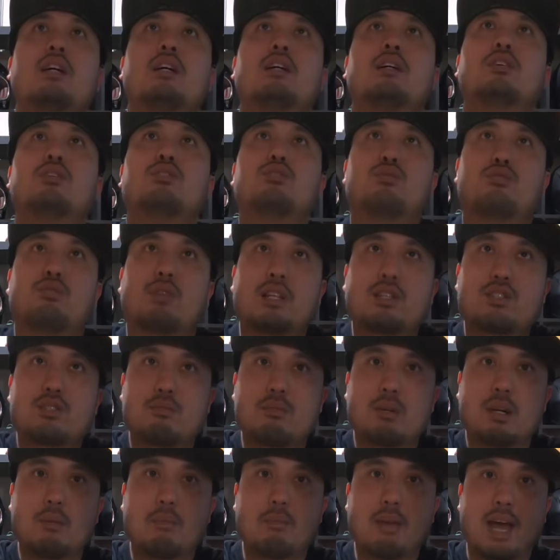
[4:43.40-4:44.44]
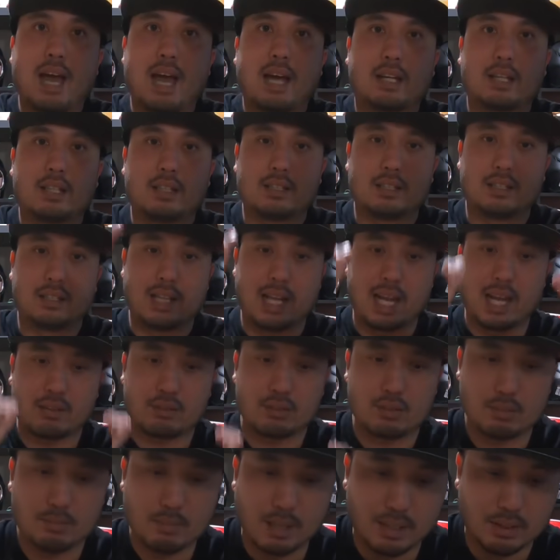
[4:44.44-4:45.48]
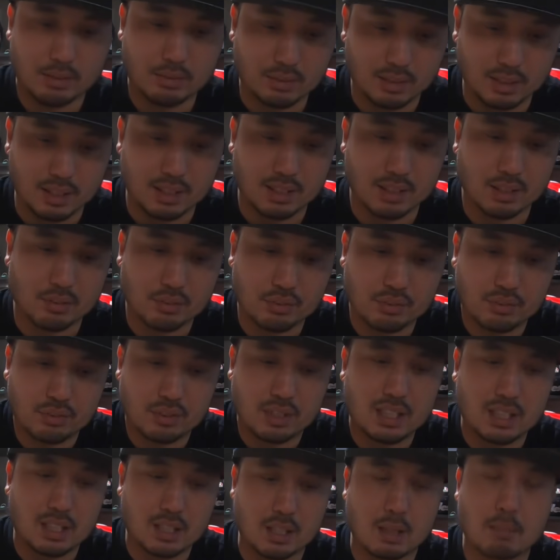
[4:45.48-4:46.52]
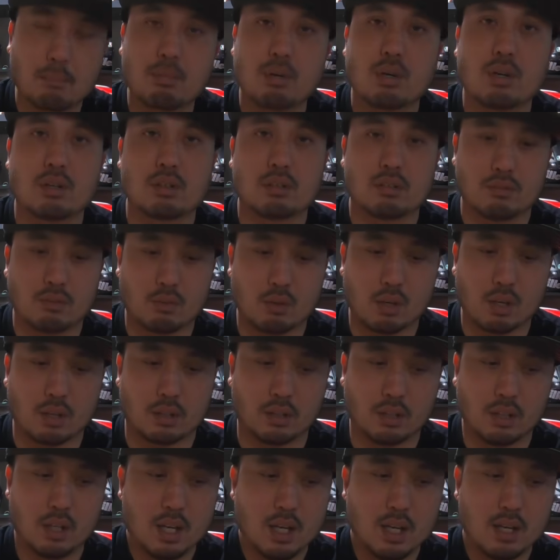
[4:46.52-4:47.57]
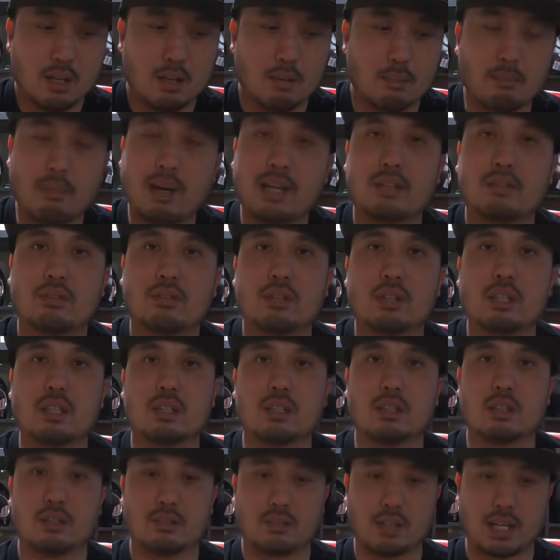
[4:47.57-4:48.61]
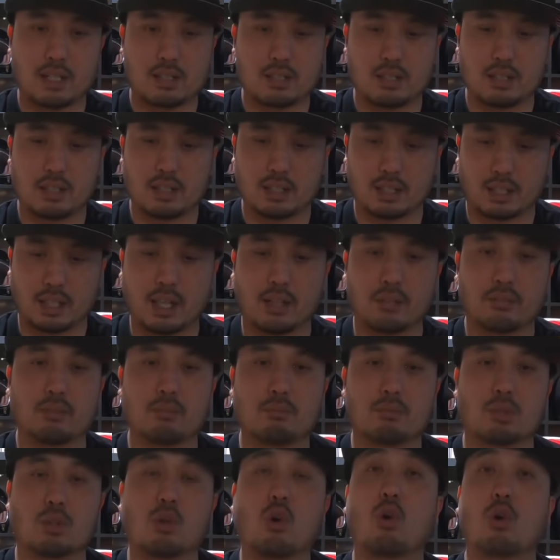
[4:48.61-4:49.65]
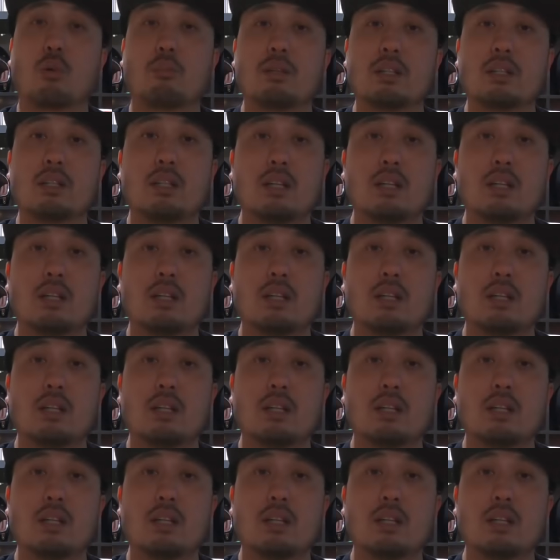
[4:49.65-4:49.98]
drenched my back down to my seat, and I was sitting in a puddle of water. My seat is actually a custom Corbin,